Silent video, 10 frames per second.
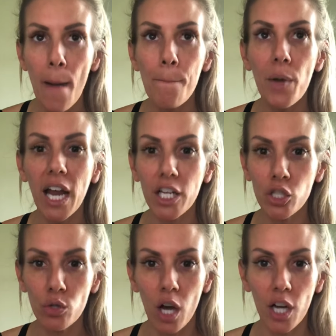but I
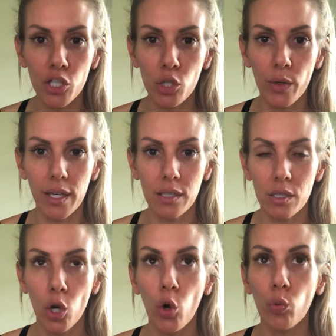do not do it
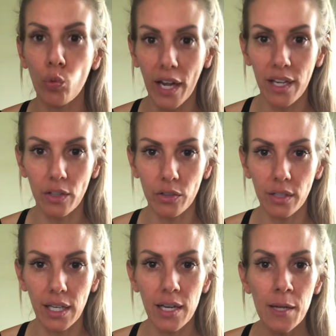regularly.